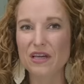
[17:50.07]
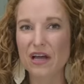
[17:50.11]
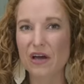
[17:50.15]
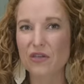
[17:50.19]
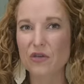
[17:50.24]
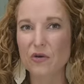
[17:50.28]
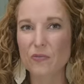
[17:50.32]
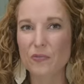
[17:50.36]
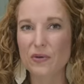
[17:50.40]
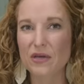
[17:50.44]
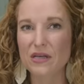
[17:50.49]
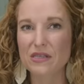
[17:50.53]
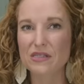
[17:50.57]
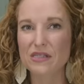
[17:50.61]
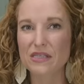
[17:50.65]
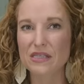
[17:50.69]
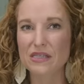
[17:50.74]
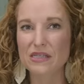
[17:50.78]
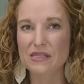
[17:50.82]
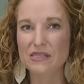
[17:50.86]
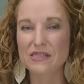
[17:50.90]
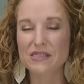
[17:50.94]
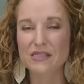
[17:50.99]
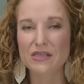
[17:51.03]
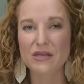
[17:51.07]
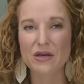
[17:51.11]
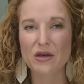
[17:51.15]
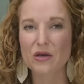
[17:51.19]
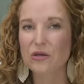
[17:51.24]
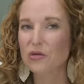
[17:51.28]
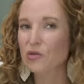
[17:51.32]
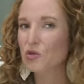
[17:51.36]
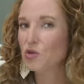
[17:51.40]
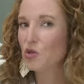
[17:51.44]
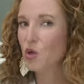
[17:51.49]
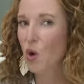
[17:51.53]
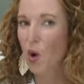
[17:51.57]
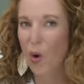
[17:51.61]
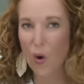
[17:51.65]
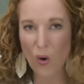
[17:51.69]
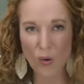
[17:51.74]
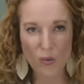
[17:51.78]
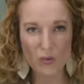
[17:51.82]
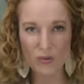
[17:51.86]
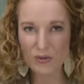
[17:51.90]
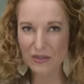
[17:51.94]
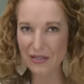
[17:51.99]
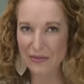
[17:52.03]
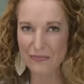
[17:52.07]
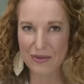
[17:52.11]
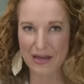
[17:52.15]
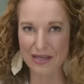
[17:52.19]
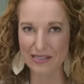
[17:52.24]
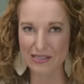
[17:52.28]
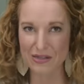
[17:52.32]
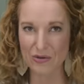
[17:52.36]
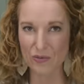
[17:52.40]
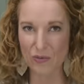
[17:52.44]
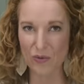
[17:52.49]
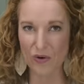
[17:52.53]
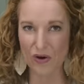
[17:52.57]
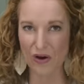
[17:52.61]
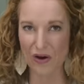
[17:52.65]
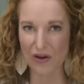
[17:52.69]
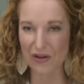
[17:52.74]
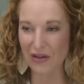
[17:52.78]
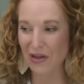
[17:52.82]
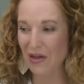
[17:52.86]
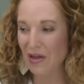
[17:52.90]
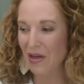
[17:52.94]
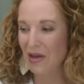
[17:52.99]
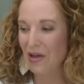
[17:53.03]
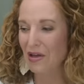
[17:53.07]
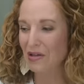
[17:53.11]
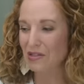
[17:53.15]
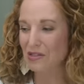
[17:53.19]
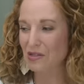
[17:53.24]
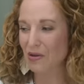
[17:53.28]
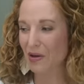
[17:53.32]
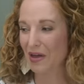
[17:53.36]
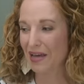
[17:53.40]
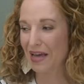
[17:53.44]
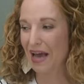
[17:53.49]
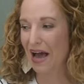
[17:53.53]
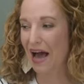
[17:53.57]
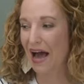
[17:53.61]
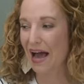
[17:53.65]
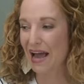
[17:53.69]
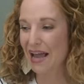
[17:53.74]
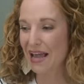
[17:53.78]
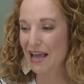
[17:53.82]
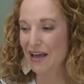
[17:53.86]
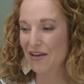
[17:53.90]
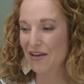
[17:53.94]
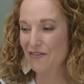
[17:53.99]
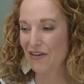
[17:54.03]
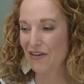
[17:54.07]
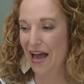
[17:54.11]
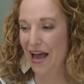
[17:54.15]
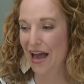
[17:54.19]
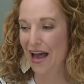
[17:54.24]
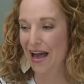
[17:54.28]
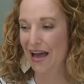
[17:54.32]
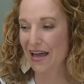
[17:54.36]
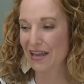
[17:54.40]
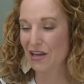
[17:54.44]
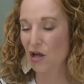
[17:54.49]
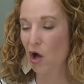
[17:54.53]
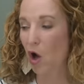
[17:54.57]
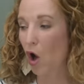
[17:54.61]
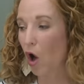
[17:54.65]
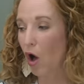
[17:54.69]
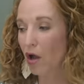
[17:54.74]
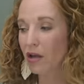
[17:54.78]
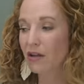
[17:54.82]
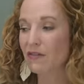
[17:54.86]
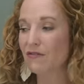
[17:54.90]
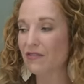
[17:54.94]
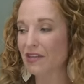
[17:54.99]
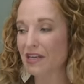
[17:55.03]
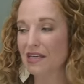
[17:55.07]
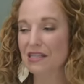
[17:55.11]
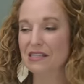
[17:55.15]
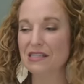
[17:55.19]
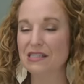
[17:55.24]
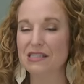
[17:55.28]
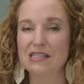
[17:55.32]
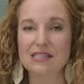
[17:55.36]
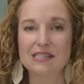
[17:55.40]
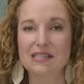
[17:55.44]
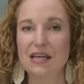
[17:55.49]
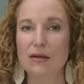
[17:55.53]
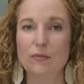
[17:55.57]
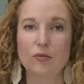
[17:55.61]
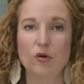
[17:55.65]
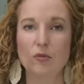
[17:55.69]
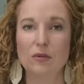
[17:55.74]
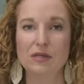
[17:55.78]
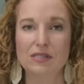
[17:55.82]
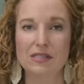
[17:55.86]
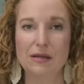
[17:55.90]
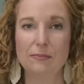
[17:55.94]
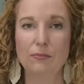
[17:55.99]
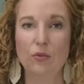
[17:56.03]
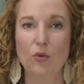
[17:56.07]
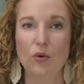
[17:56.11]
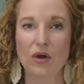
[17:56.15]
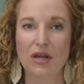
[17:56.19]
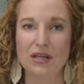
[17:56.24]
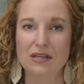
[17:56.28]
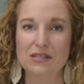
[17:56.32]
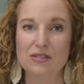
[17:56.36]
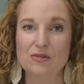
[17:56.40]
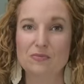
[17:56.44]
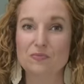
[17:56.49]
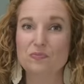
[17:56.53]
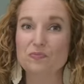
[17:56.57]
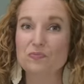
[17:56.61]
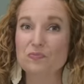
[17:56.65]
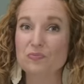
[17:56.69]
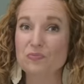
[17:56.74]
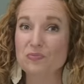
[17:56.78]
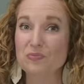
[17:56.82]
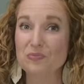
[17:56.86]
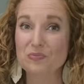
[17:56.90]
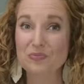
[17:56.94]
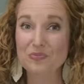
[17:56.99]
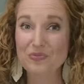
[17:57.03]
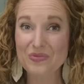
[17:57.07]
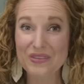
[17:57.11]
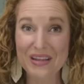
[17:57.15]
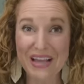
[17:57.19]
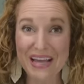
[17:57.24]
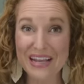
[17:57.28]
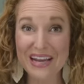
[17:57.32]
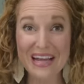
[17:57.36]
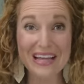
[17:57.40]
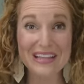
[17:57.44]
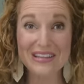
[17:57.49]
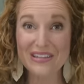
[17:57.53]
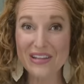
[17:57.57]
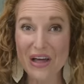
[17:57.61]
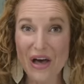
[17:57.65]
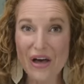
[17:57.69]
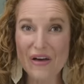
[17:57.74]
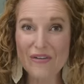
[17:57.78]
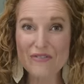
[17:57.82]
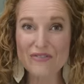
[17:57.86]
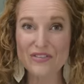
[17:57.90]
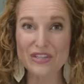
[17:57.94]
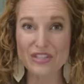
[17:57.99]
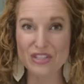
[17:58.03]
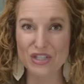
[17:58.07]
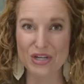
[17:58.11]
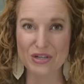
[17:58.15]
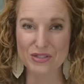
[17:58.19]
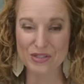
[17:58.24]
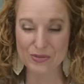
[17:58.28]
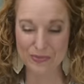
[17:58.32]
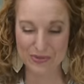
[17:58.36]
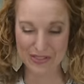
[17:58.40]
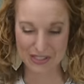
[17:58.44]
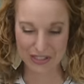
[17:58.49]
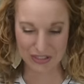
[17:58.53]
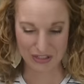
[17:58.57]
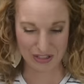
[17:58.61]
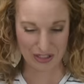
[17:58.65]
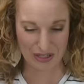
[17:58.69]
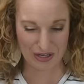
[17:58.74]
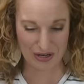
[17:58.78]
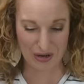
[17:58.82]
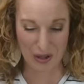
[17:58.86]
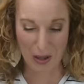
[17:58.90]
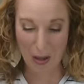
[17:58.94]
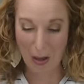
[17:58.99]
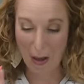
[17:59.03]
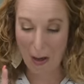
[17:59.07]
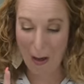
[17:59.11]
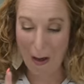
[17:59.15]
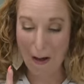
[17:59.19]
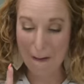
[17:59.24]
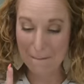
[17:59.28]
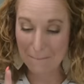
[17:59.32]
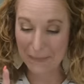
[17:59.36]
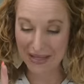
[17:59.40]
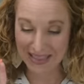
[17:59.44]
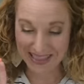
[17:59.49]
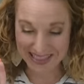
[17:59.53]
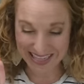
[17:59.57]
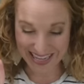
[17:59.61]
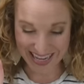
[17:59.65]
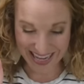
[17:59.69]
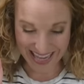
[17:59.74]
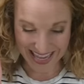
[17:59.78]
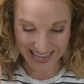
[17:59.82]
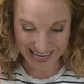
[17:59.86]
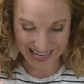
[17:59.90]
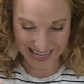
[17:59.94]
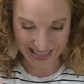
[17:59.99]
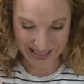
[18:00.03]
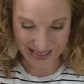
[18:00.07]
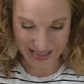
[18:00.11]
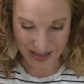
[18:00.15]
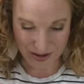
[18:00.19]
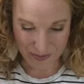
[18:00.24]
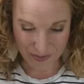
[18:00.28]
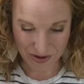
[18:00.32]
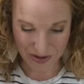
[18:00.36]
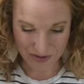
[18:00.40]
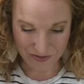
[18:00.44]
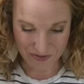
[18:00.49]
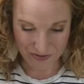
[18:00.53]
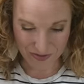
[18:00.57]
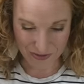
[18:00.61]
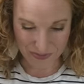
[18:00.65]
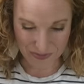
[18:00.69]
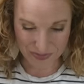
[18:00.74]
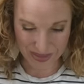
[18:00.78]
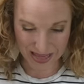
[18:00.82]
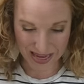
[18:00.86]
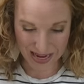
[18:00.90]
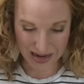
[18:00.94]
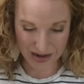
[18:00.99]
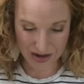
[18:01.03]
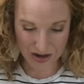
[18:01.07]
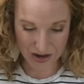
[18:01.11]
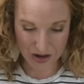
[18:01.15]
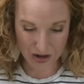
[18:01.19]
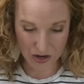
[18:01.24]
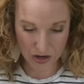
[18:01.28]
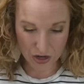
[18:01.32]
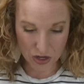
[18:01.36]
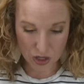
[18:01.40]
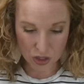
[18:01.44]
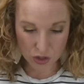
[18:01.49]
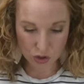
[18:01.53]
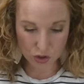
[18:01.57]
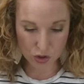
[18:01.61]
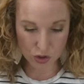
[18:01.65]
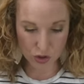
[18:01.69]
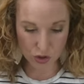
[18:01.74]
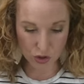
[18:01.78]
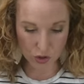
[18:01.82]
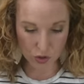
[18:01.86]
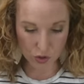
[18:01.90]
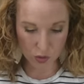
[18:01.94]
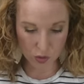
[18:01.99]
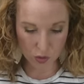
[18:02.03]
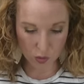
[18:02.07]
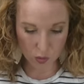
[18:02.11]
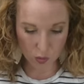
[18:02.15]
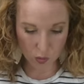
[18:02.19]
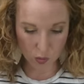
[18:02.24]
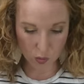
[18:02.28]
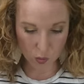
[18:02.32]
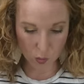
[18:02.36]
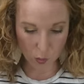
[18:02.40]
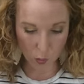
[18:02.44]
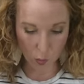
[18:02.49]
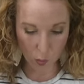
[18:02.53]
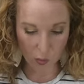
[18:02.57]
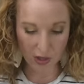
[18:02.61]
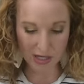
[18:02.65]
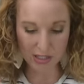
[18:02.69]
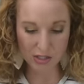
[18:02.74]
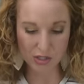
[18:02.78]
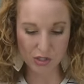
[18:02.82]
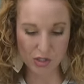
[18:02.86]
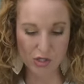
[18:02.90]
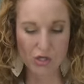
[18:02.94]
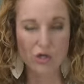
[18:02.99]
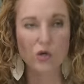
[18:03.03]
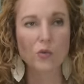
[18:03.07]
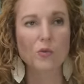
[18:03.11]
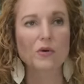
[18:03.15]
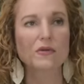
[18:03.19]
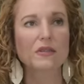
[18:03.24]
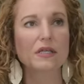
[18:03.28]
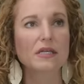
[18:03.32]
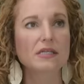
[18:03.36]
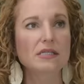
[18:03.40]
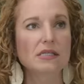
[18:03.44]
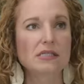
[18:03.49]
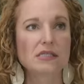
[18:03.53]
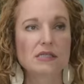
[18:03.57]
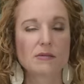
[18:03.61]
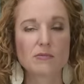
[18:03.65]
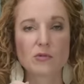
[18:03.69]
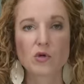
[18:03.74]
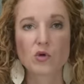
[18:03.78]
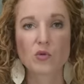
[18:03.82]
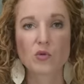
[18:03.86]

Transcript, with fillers: the other pieces totally makes it work. So like I have had all of these in the same room at some point, And I love the juxtaposition. But then they went from there to winter where they did some